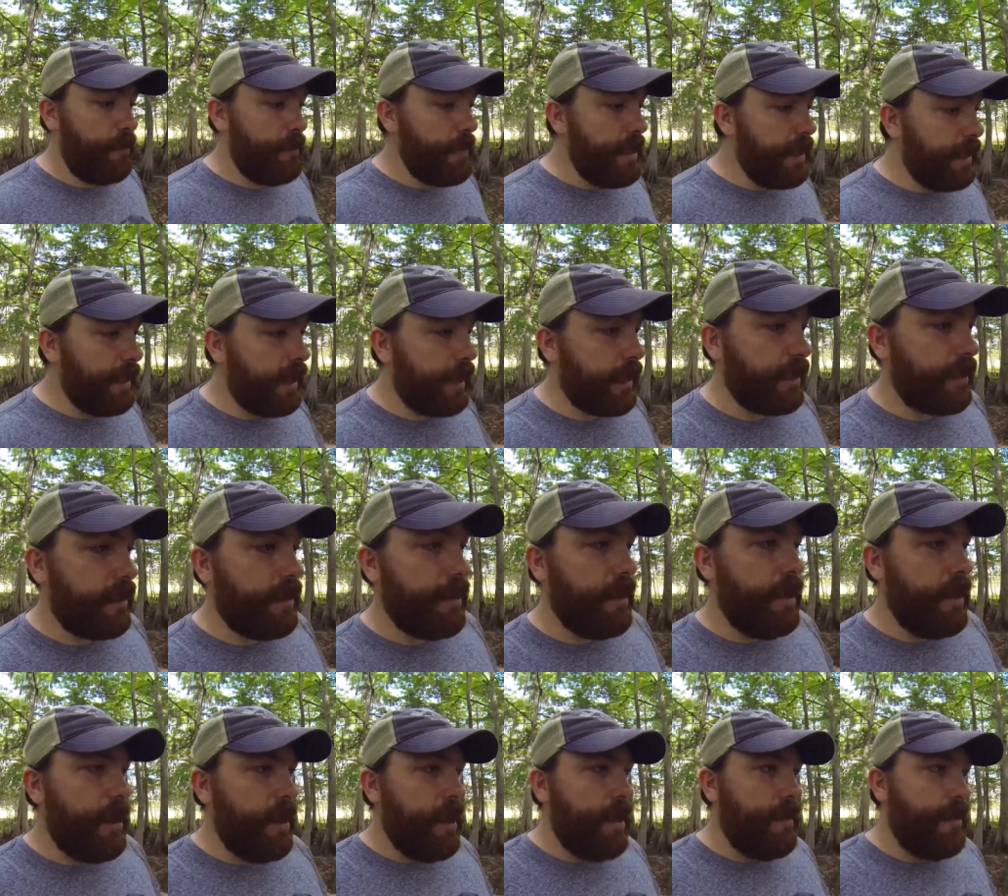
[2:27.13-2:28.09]
meaning
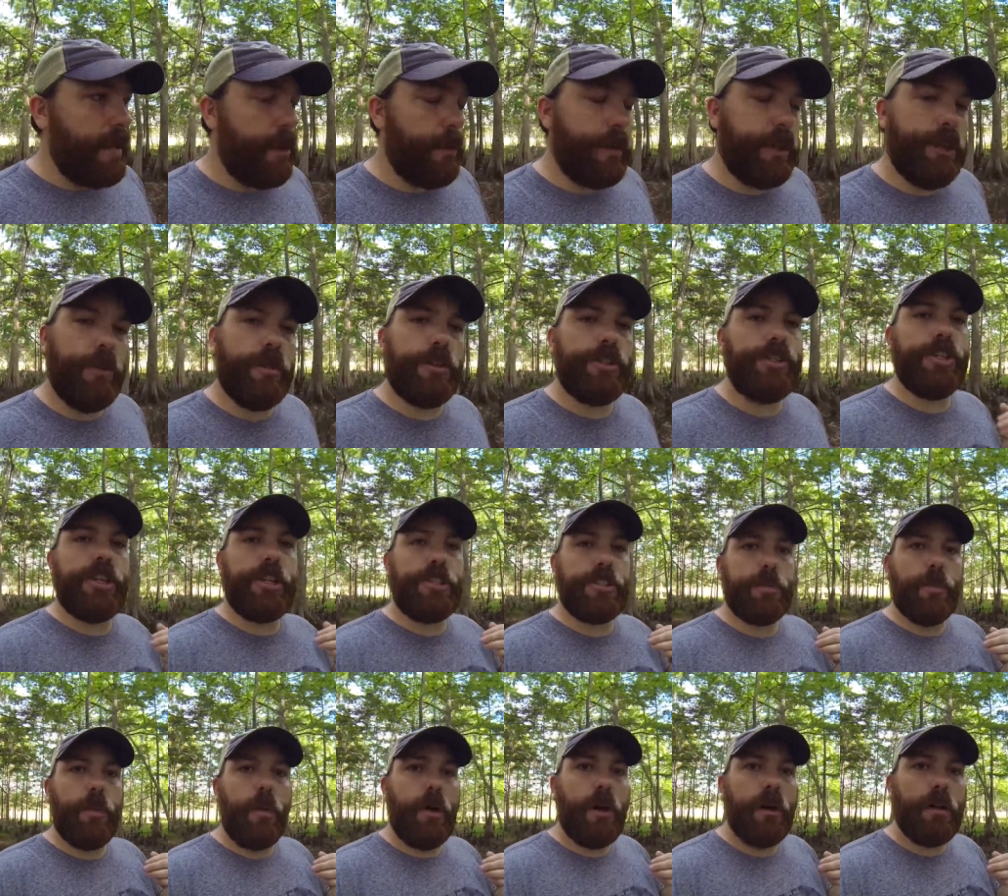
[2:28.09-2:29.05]
that when you
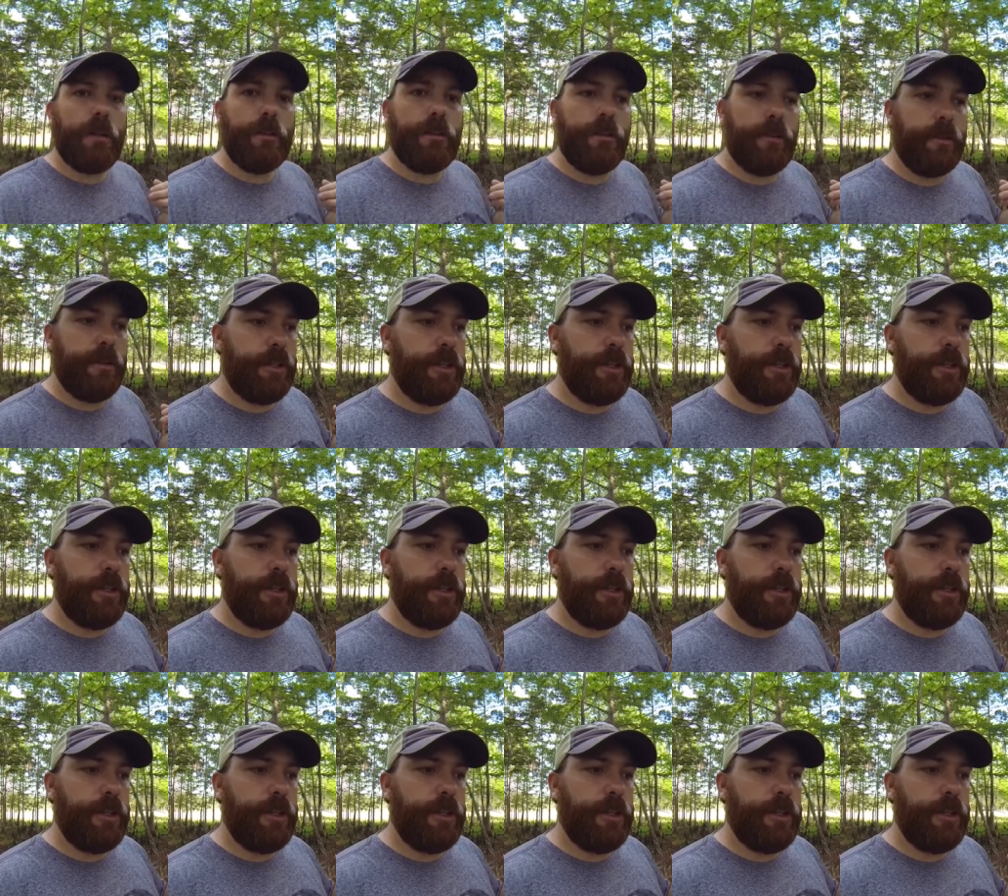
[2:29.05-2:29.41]
adjust one,